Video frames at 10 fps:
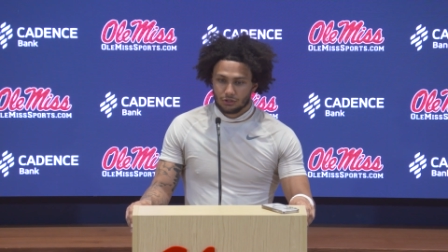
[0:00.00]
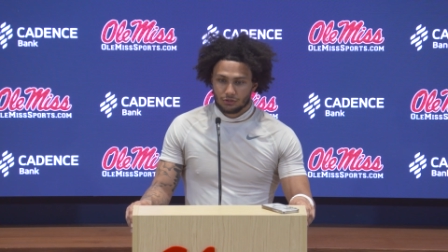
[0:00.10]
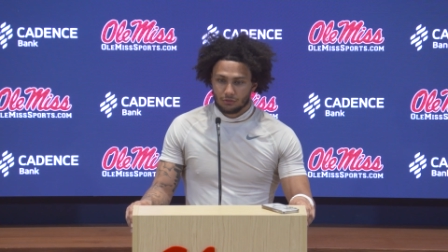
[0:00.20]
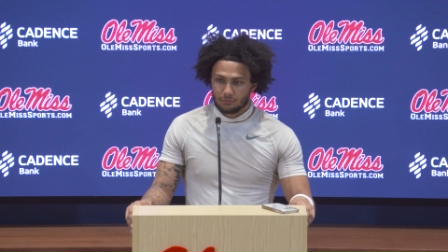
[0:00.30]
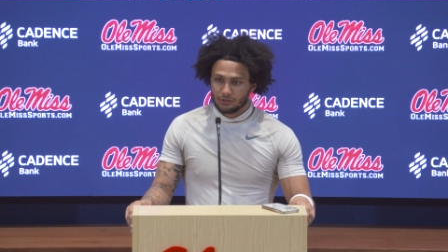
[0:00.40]
you
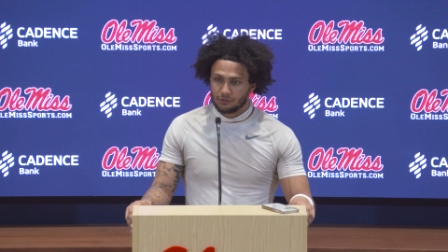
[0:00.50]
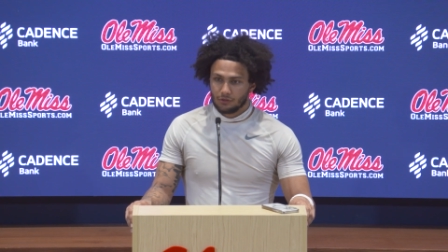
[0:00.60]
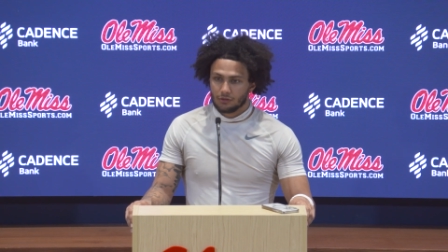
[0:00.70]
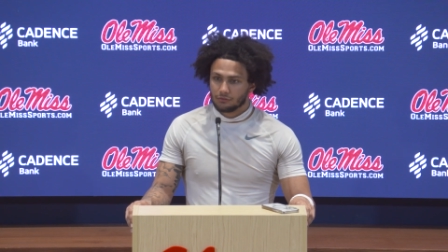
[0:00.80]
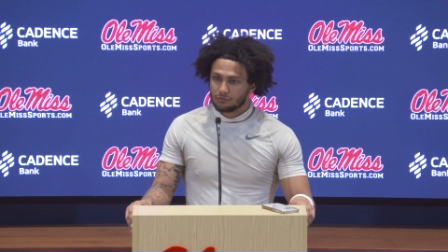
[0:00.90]
know, me and
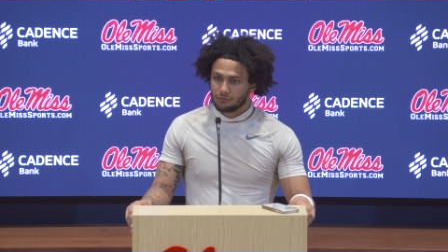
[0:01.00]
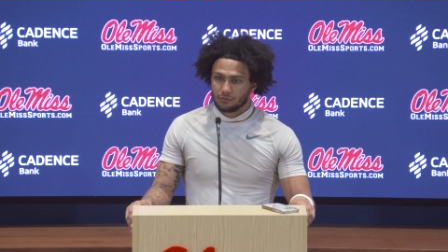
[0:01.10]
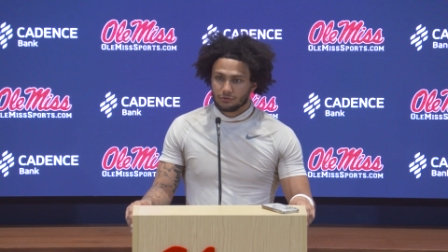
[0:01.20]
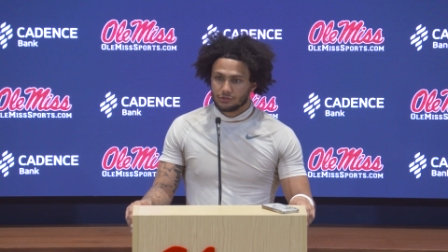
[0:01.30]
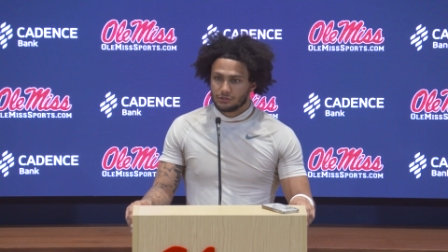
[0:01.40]
Dart, we
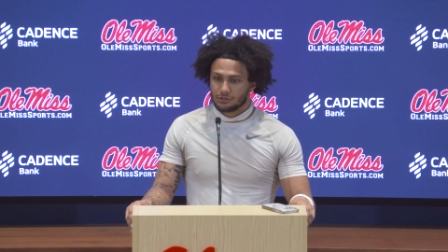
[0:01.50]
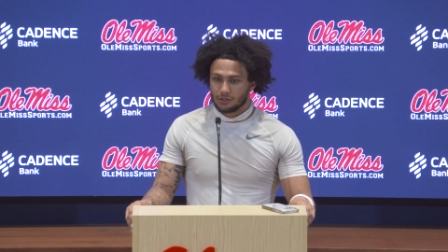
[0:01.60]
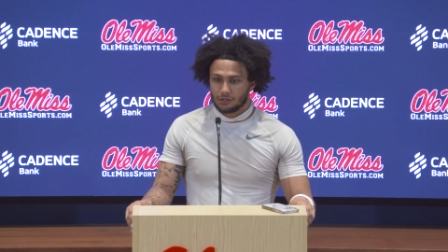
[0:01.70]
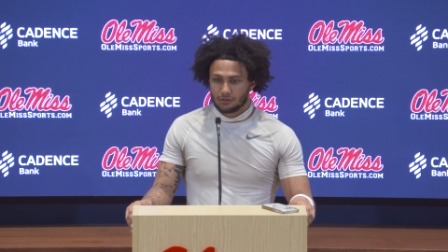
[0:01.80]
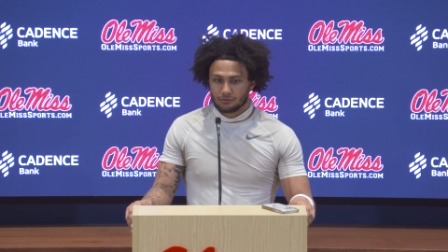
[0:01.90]
were just
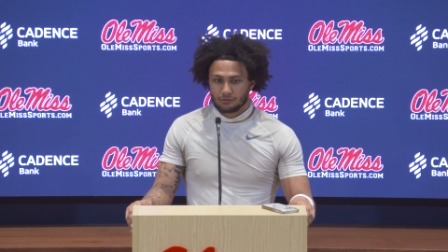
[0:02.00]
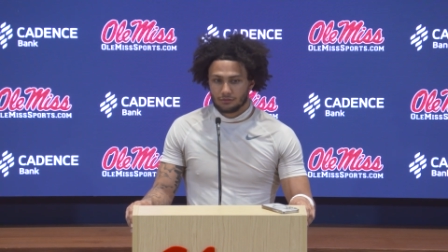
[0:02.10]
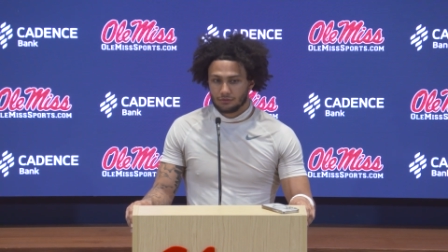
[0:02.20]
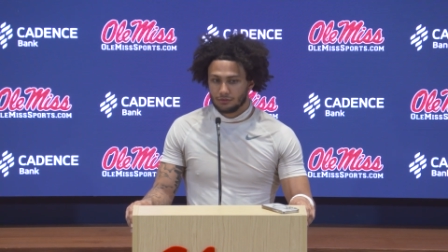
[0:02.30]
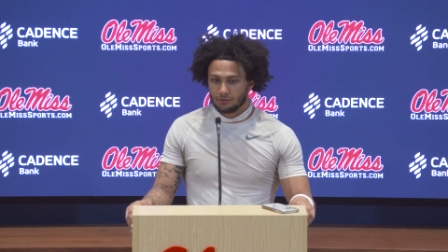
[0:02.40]
uh,
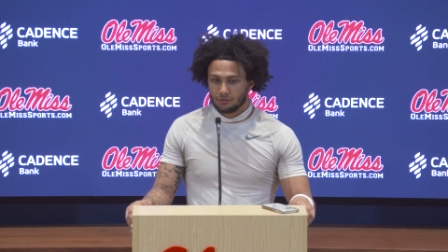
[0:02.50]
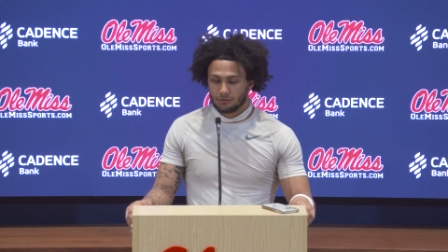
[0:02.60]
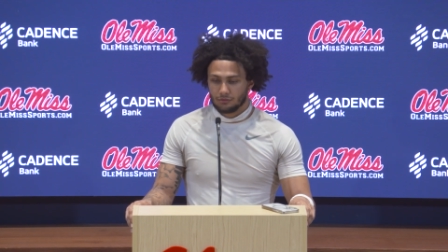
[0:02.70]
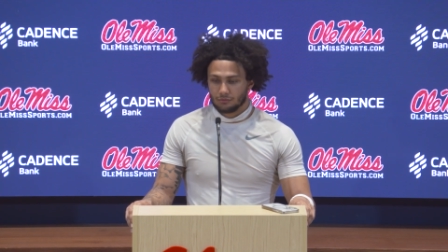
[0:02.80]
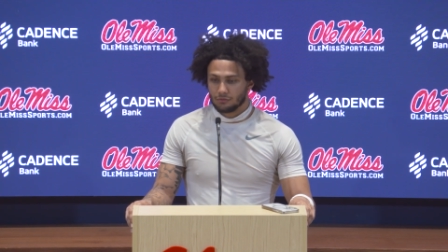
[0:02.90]
you know,
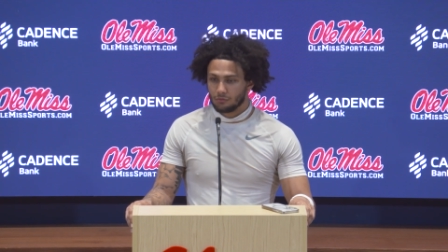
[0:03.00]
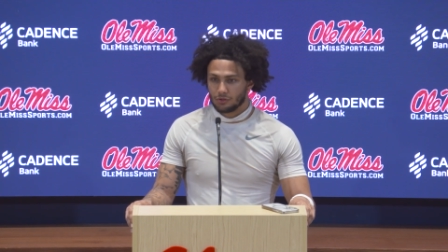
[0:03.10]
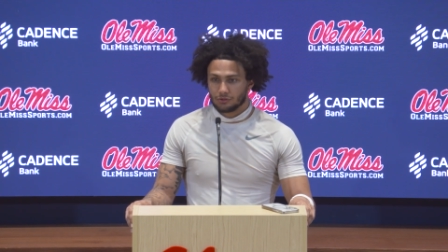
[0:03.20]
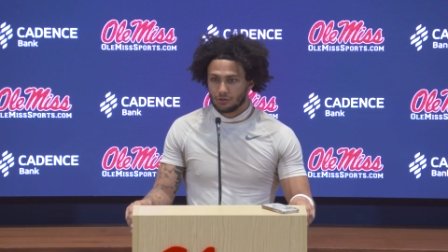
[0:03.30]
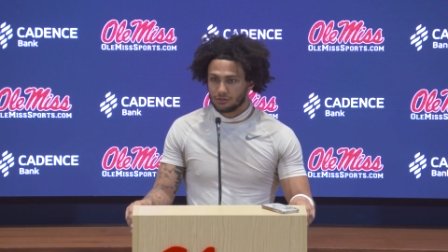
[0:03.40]
you know, we were
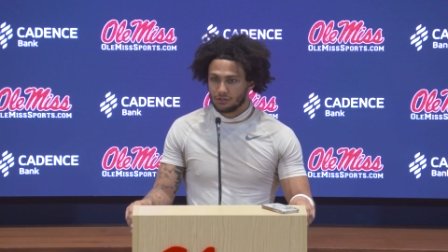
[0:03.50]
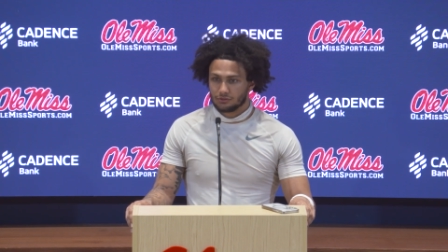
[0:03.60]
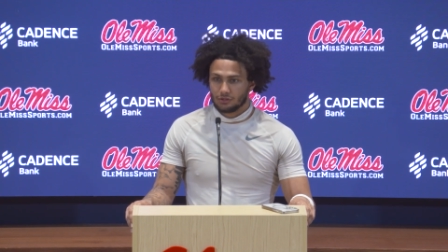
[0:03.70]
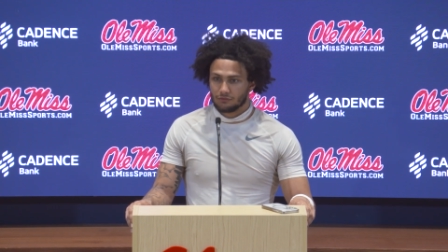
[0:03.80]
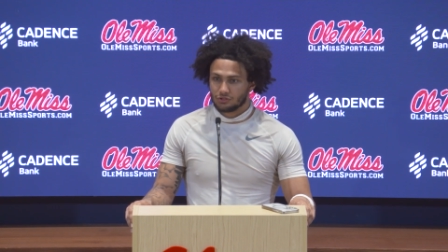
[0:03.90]
working our
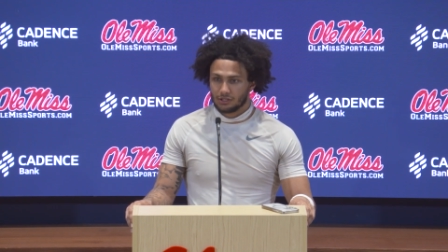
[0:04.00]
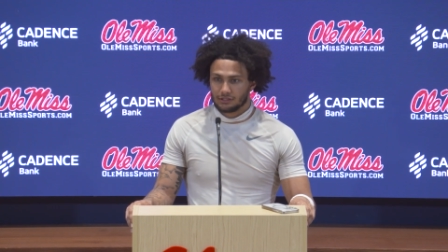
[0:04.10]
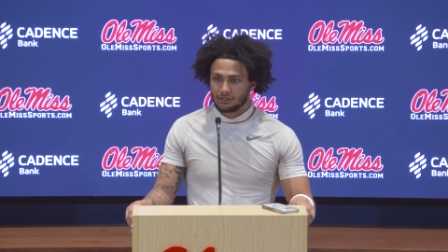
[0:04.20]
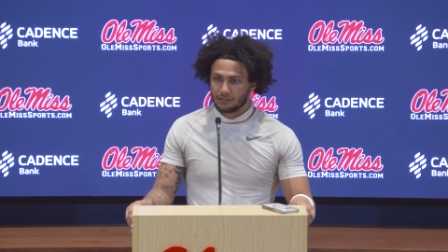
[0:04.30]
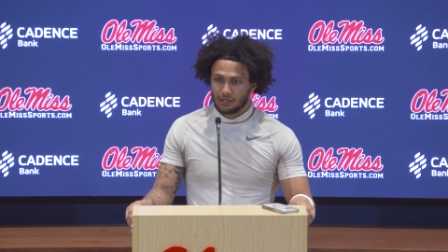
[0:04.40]
tails off trying
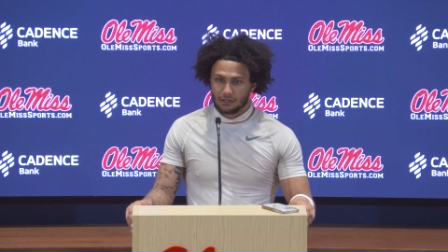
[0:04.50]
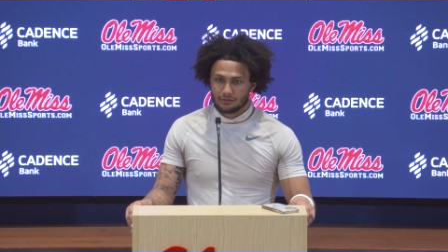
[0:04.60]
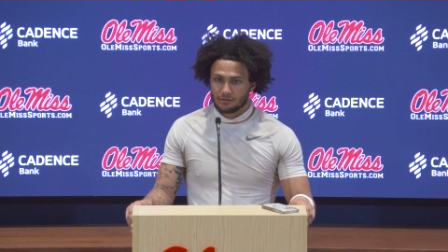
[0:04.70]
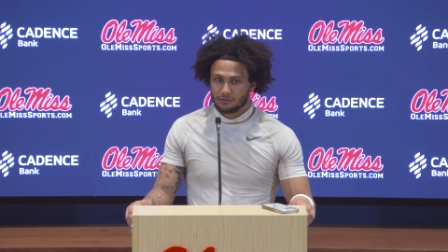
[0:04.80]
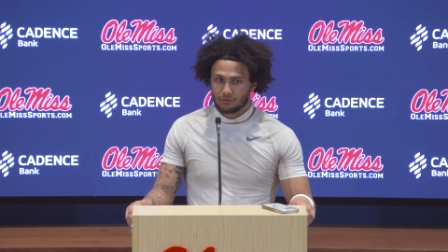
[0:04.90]
to get
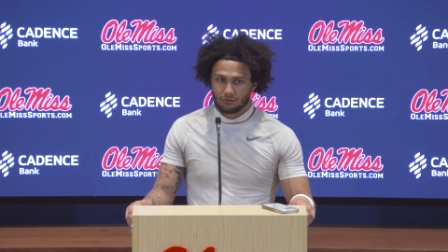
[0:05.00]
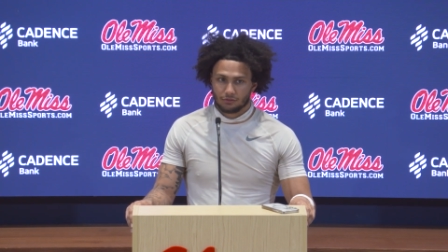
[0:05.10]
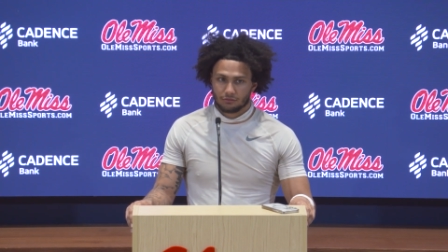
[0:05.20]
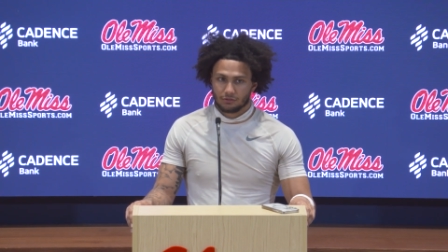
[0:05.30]
guys, you know,